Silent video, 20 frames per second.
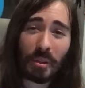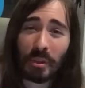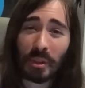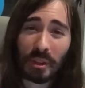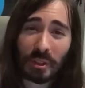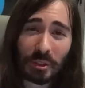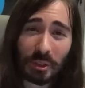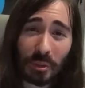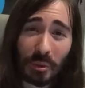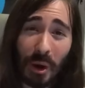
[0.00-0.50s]

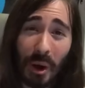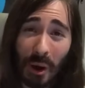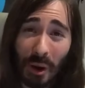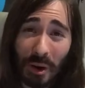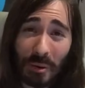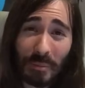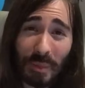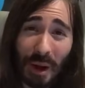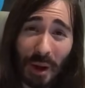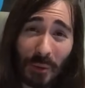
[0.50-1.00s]
think too hard
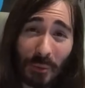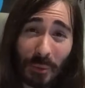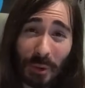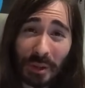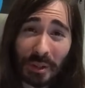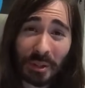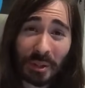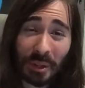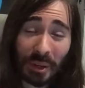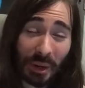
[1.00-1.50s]
about
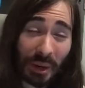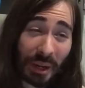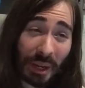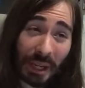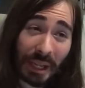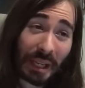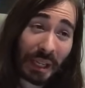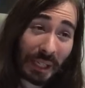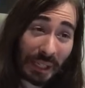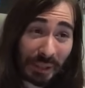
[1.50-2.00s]
what you're
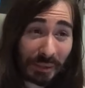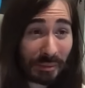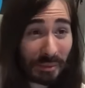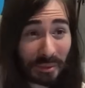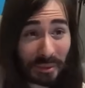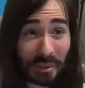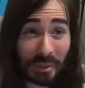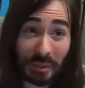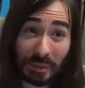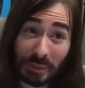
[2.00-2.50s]

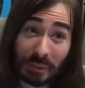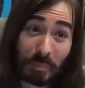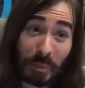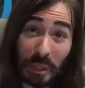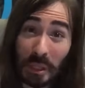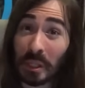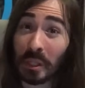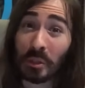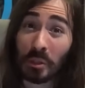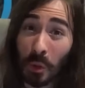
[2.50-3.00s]

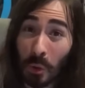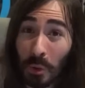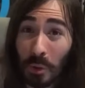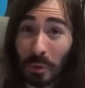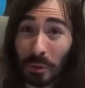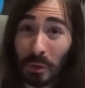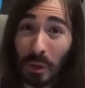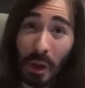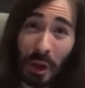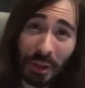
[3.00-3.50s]
being
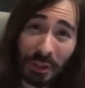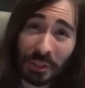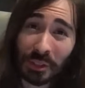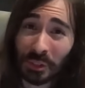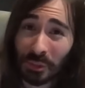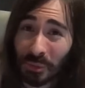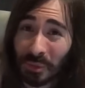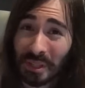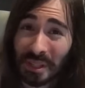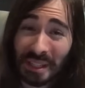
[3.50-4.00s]
told on
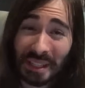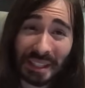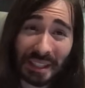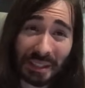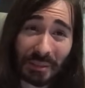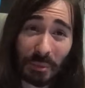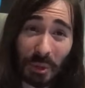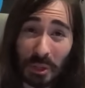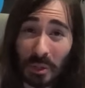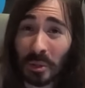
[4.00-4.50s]
screen
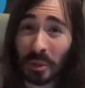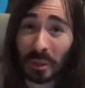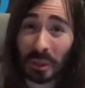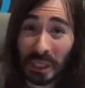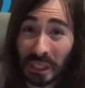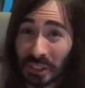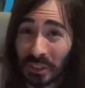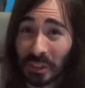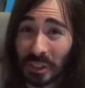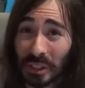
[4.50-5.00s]
and what you're
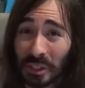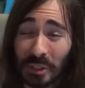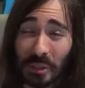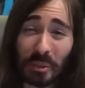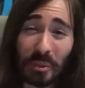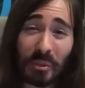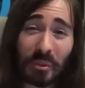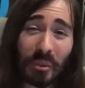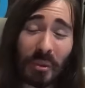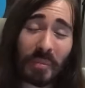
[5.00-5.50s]
listening
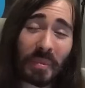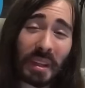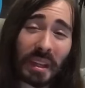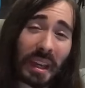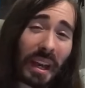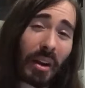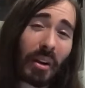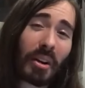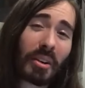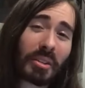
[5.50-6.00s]
to from the
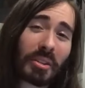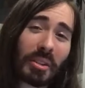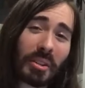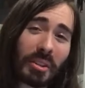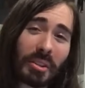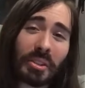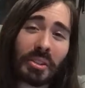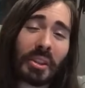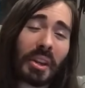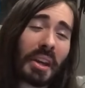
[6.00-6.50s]

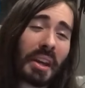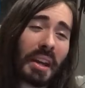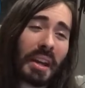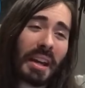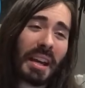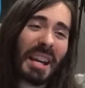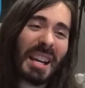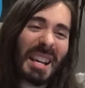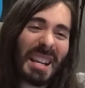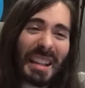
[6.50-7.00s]
characters.
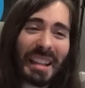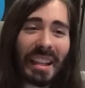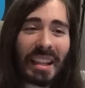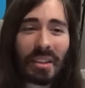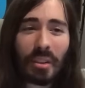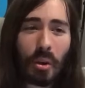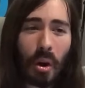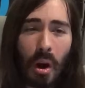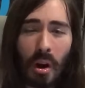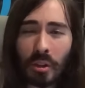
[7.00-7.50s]

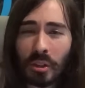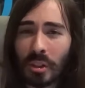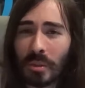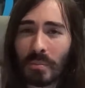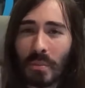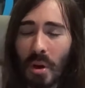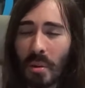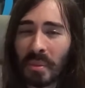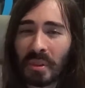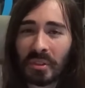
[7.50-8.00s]
Like, there are some
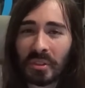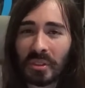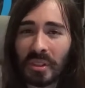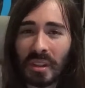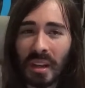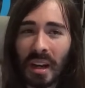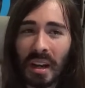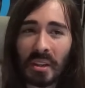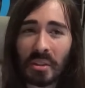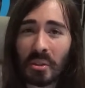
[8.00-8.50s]
moments
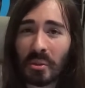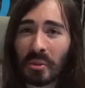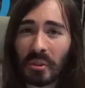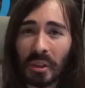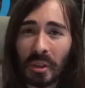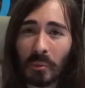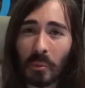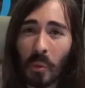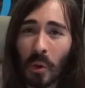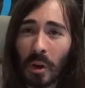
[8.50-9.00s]
that I do
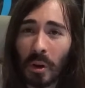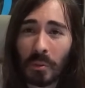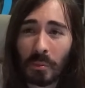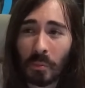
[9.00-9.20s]
think work